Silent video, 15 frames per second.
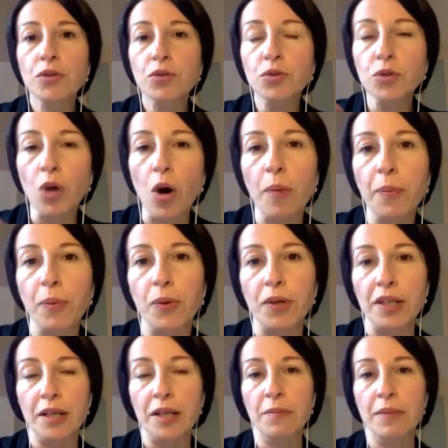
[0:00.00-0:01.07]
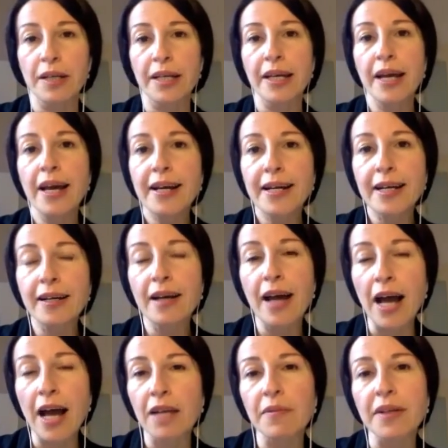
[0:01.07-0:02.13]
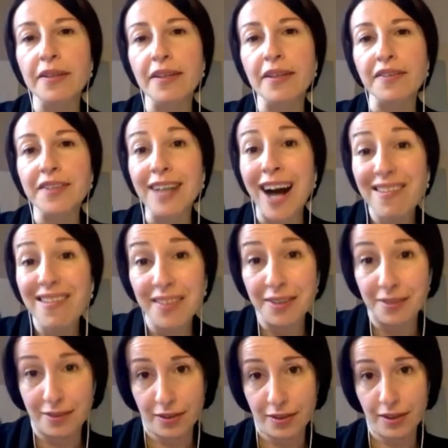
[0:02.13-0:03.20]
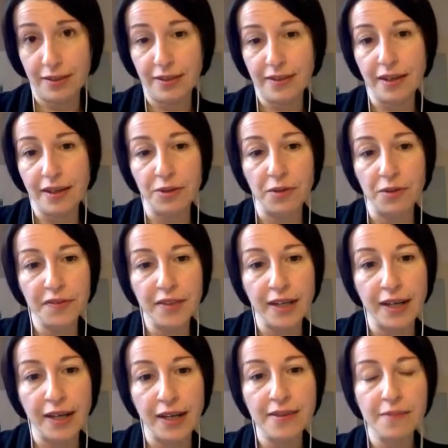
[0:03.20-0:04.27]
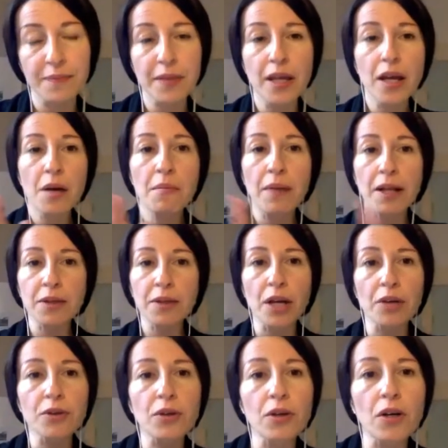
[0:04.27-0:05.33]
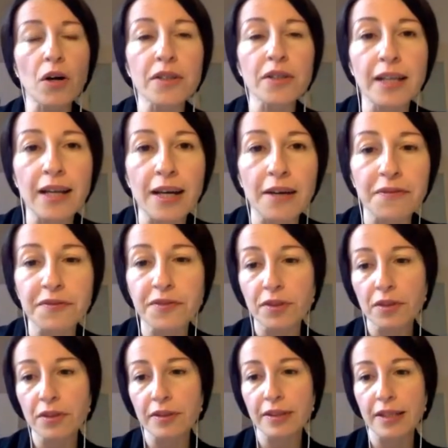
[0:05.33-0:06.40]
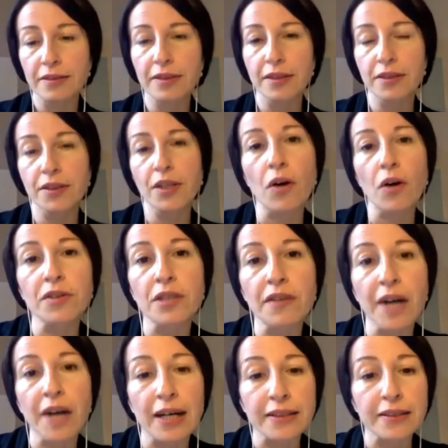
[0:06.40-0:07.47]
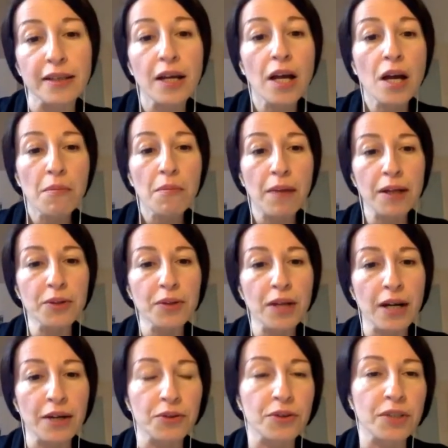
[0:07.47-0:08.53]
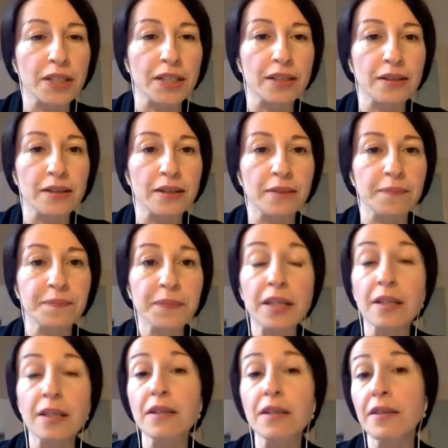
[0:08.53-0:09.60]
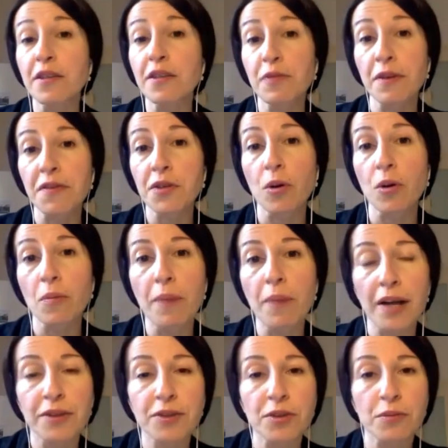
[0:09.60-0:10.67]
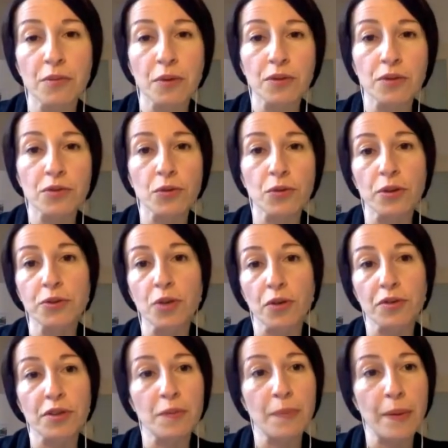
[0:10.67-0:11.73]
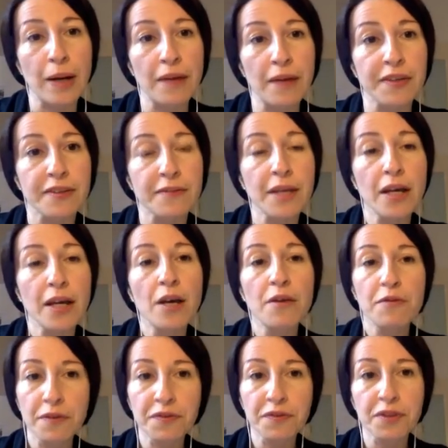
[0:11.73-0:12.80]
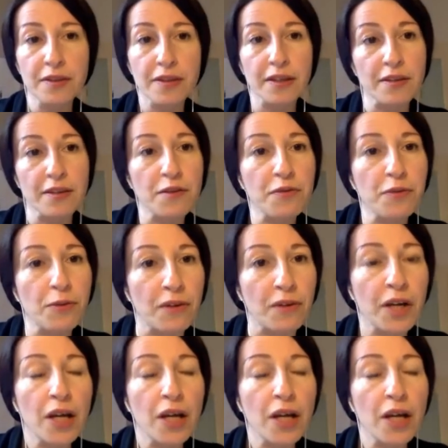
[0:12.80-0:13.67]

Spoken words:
topoi, namely elements that are current in this kind of text. Maldonado on the left, Dandini on the right. Maldonado in this first compendium on the soul taught in Paris, 1564.